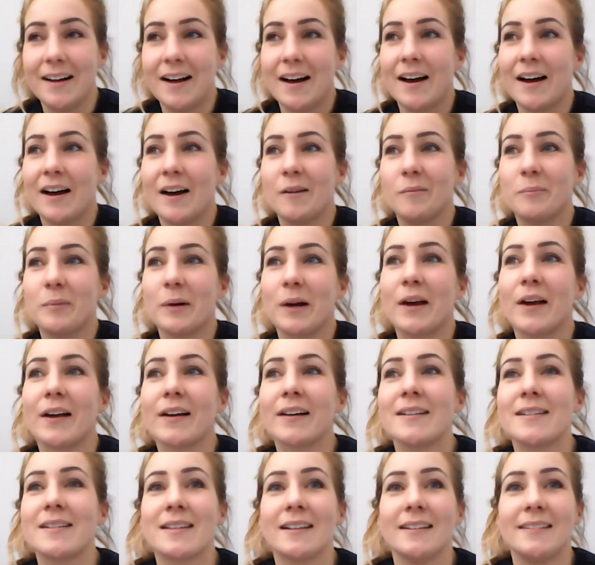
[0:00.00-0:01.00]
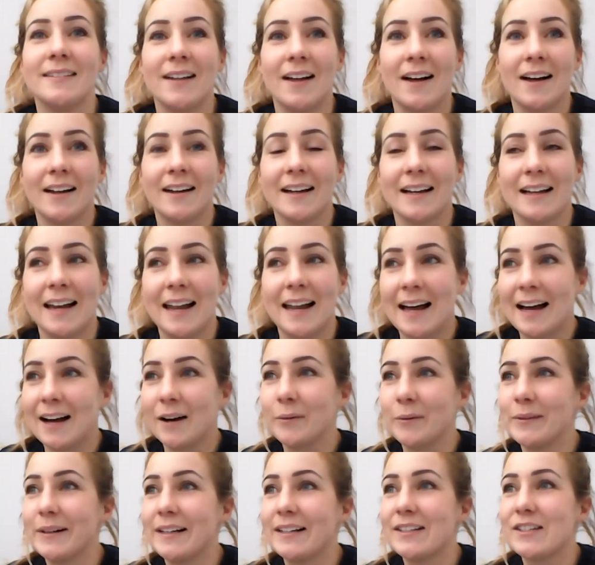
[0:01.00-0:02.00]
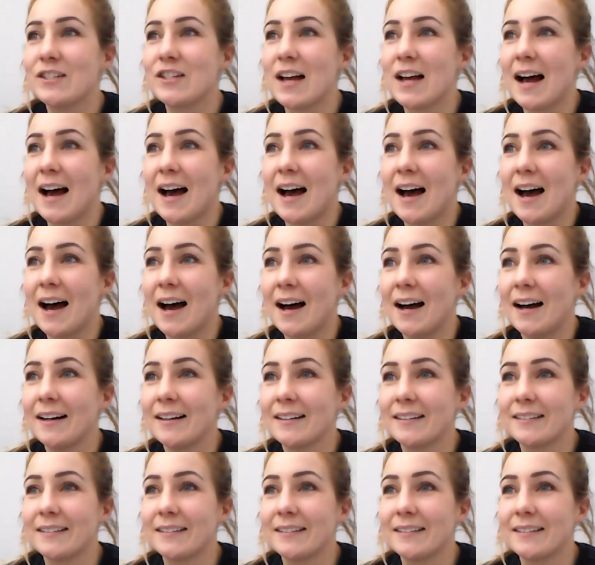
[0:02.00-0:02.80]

uh, because learning a language at